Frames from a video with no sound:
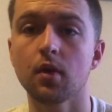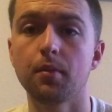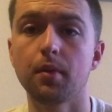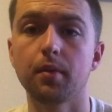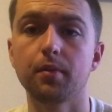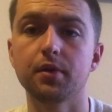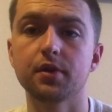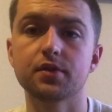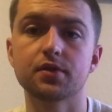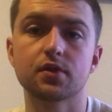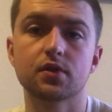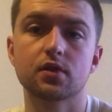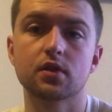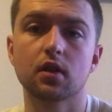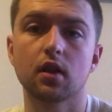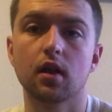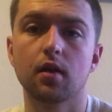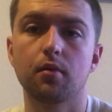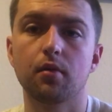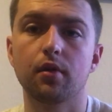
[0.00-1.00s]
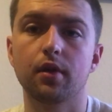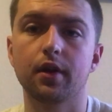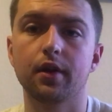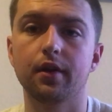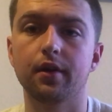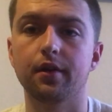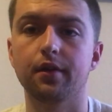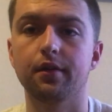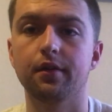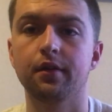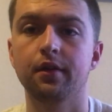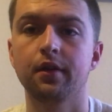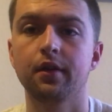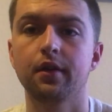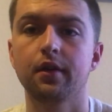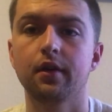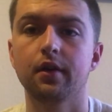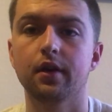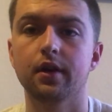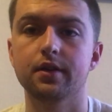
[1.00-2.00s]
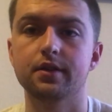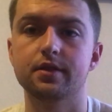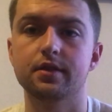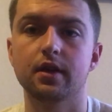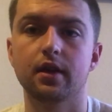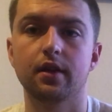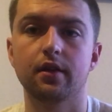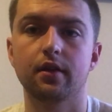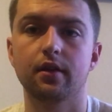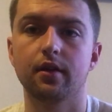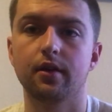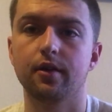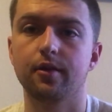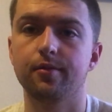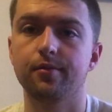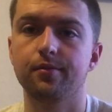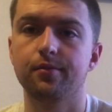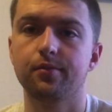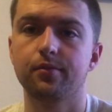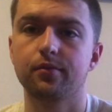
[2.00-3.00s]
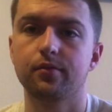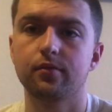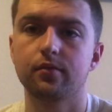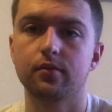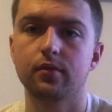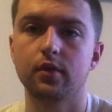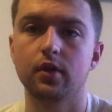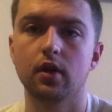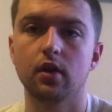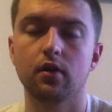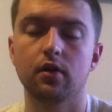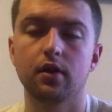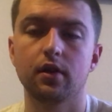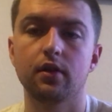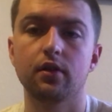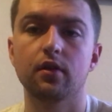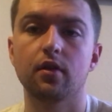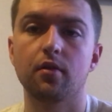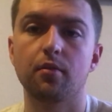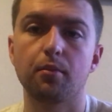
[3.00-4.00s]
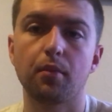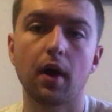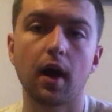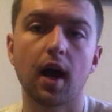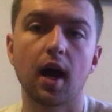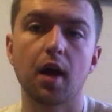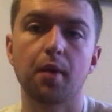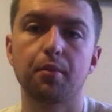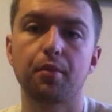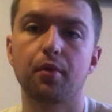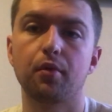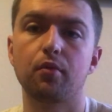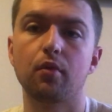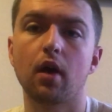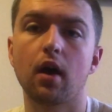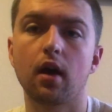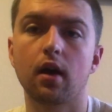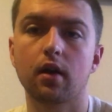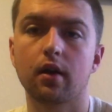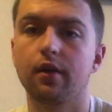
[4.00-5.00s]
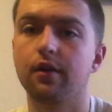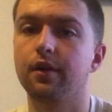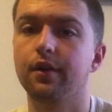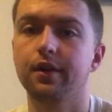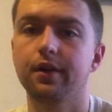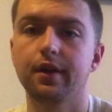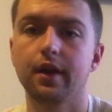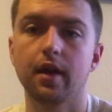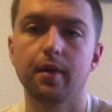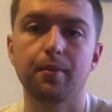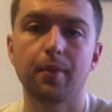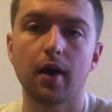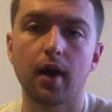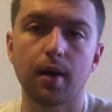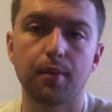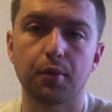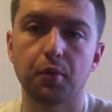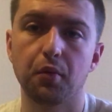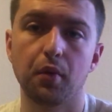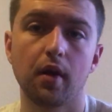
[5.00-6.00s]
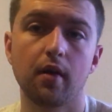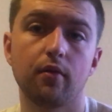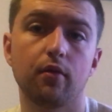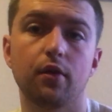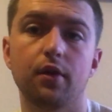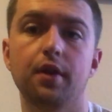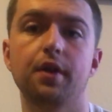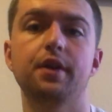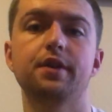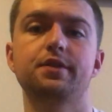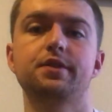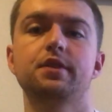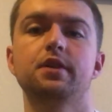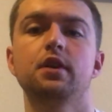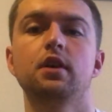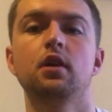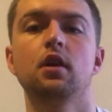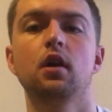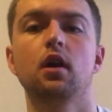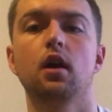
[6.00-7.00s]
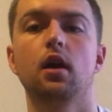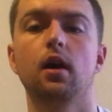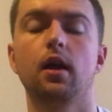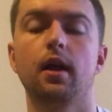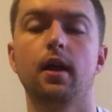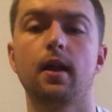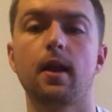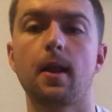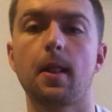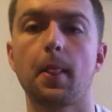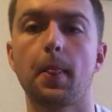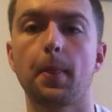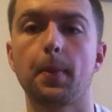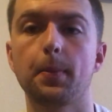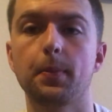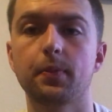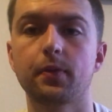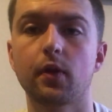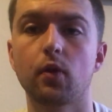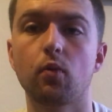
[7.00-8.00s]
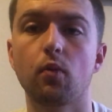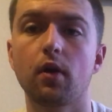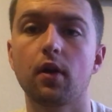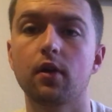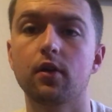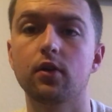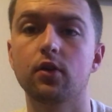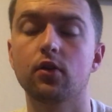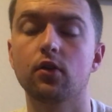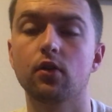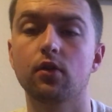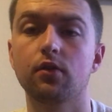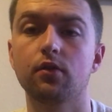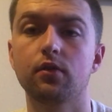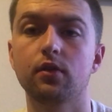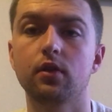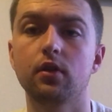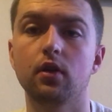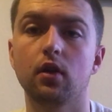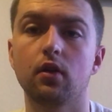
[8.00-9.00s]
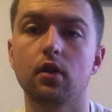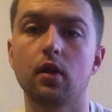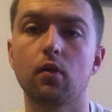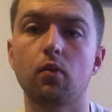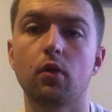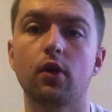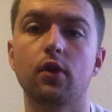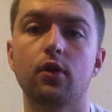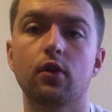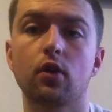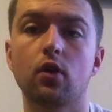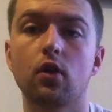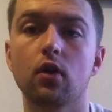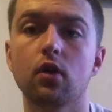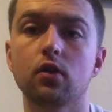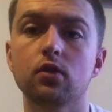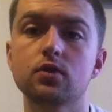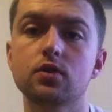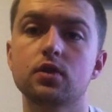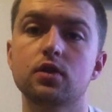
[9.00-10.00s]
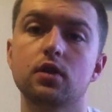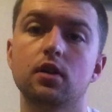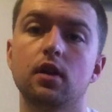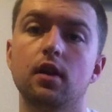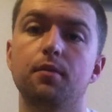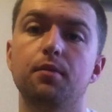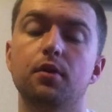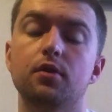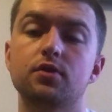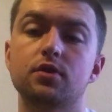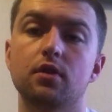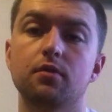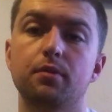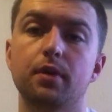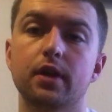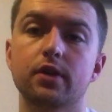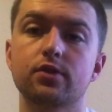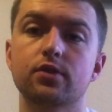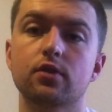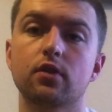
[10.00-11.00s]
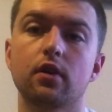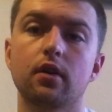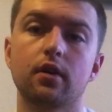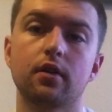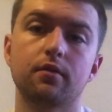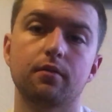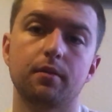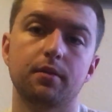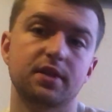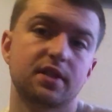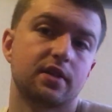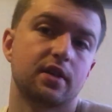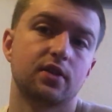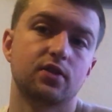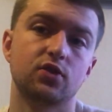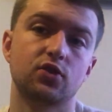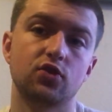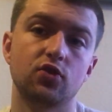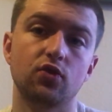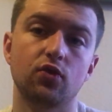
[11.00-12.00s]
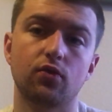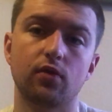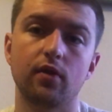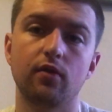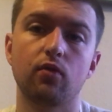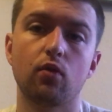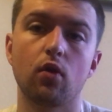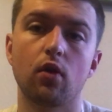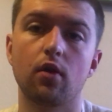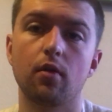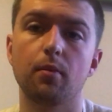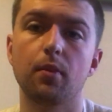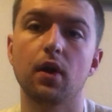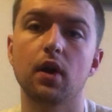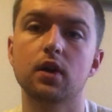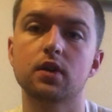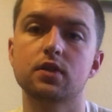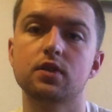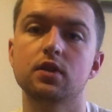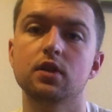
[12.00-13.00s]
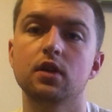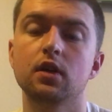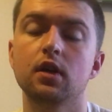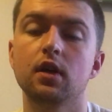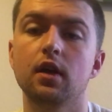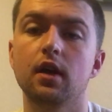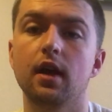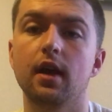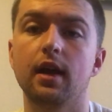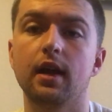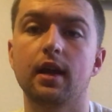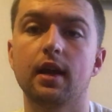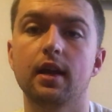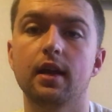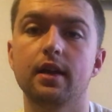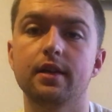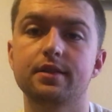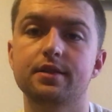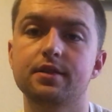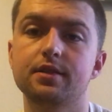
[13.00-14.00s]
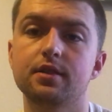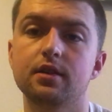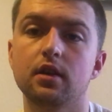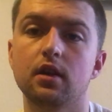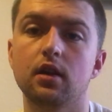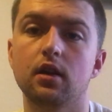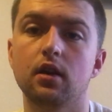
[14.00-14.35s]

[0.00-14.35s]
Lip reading: maybe is a celebrity, and let's say they're, either in pop or rock or hip hop or whatever it is, and they're wearing they wear your clothes. They post a picture on it, and let's say it's $200-$400. It gets